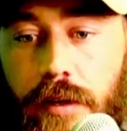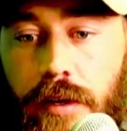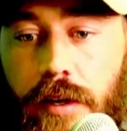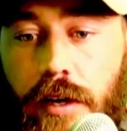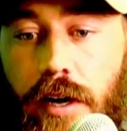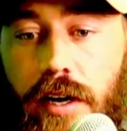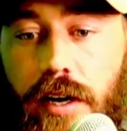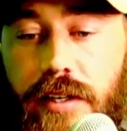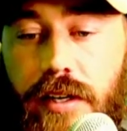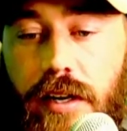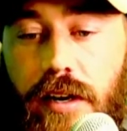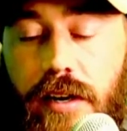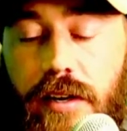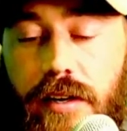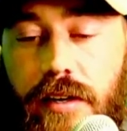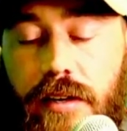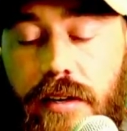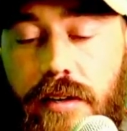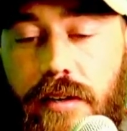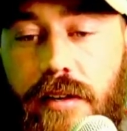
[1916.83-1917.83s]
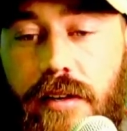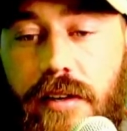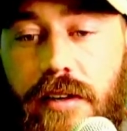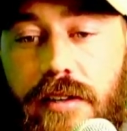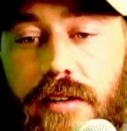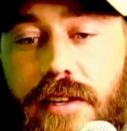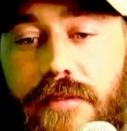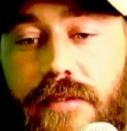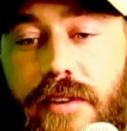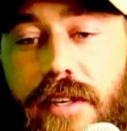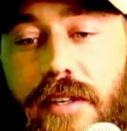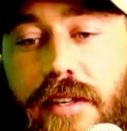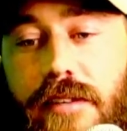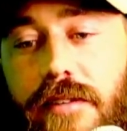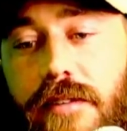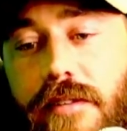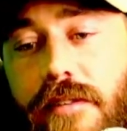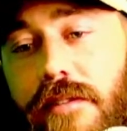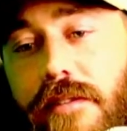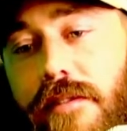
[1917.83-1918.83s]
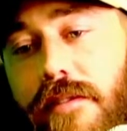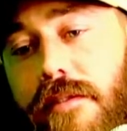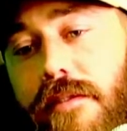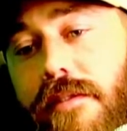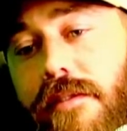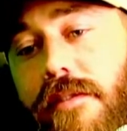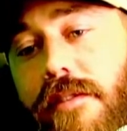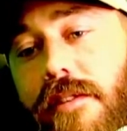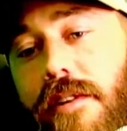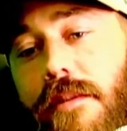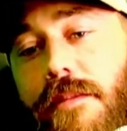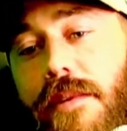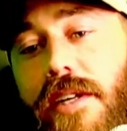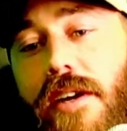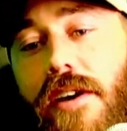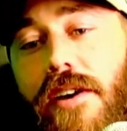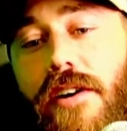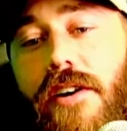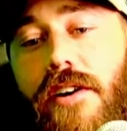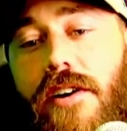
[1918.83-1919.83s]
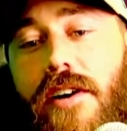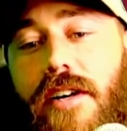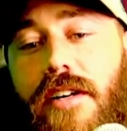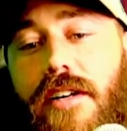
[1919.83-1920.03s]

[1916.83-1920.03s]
I'd give it I'm going to go high on